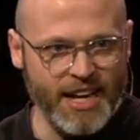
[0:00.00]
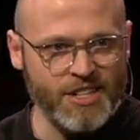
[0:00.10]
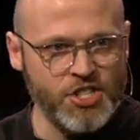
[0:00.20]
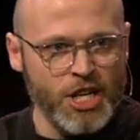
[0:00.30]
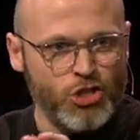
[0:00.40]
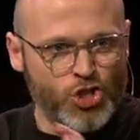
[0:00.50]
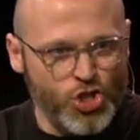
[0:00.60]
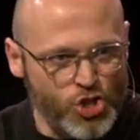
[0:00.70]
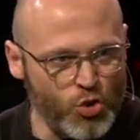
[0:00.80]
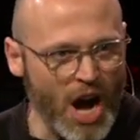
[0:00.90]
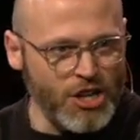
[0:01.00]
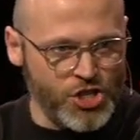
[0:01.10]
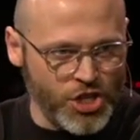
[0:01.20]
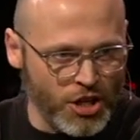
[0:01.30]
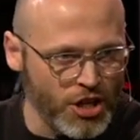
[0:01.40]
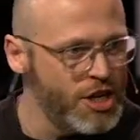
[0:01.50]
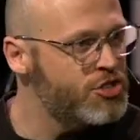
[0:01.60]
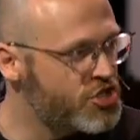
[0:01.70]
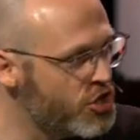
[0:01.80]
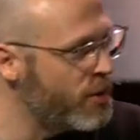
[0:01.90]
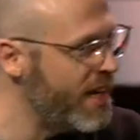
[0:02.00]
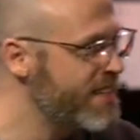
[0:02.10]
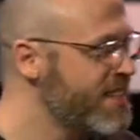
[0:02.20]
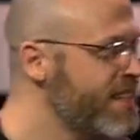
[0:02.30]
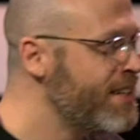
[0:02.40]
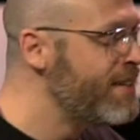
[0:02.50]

There's structure to it.